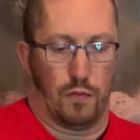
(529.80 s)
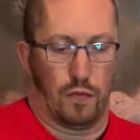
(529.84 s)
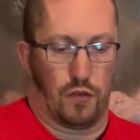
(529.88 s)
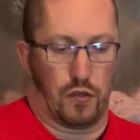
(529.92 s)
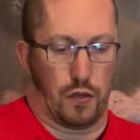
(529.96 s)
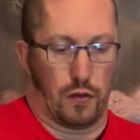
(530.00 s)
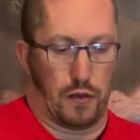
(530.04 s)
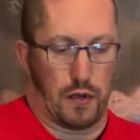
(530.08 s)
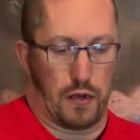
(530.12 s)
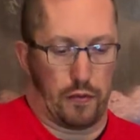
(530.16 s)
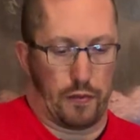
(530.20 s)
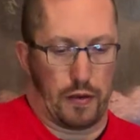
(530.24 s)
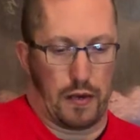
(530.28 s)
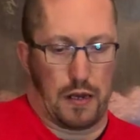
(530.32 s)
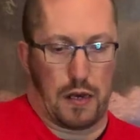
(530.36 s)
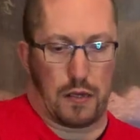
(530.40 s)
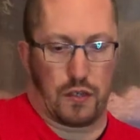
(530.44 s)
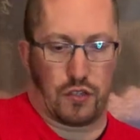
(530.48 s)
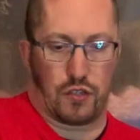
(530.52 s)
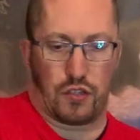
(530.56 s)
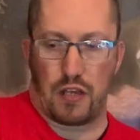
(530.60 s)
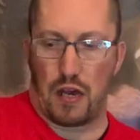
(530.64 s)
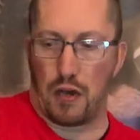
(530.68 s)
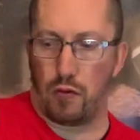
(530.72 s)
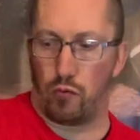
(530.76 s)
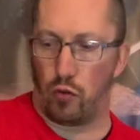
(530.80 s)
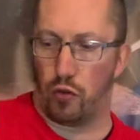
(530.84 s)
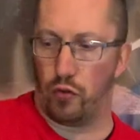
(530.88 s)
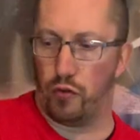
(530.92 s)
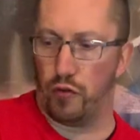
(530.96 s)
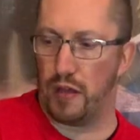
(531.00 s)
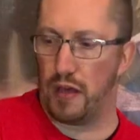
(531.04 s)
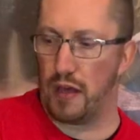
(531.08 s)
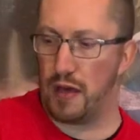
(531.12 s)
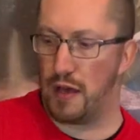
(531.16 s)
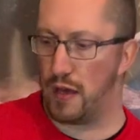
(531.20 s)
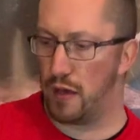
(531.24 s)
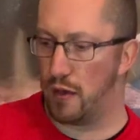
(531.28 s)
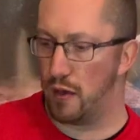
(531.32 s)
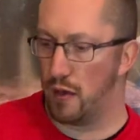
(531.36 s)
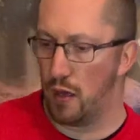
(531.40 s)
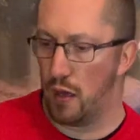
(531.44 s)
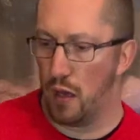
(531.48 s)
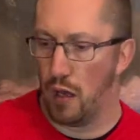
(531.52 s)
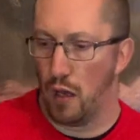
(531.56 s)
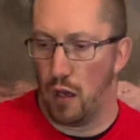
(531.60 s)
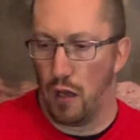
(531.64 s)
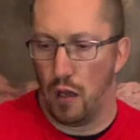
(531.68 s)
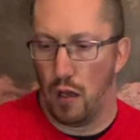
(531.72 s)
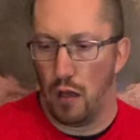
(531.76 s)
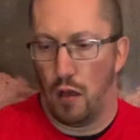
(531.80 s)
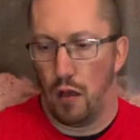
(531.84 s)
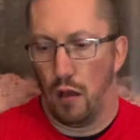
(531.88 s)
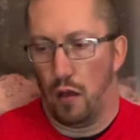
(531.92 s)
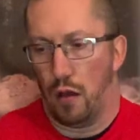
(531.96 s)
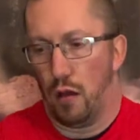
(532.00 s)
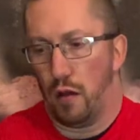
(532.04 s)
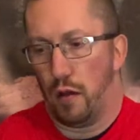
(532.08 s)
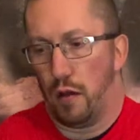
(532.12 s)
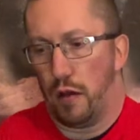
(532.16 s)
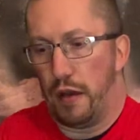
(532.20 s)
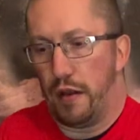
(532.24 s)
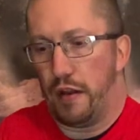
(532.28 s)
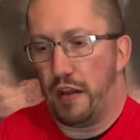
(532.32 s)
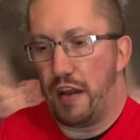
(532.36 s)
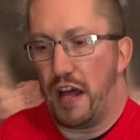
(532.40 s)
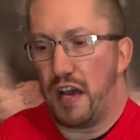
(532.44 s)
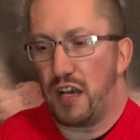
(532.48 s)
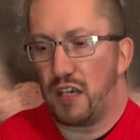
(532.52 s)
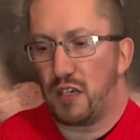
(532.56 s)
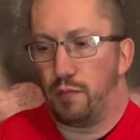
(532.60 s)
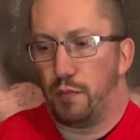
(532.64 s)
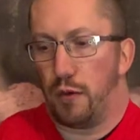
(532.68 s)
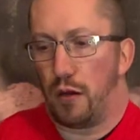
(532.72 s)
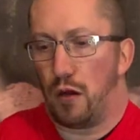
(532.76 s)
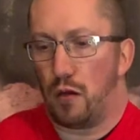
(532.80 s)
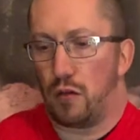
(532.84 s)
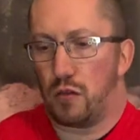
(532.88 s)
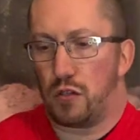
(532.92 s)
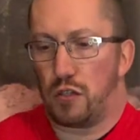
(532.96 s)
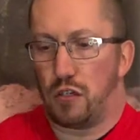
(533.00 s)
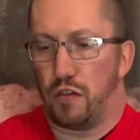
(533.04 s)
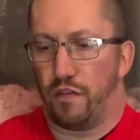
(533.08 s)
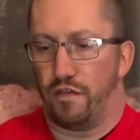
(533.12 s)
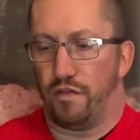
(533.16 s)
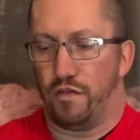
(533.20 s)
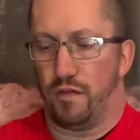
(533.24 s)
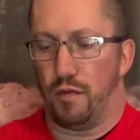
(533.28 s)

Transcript: So anyway, that's that one there. In the next box,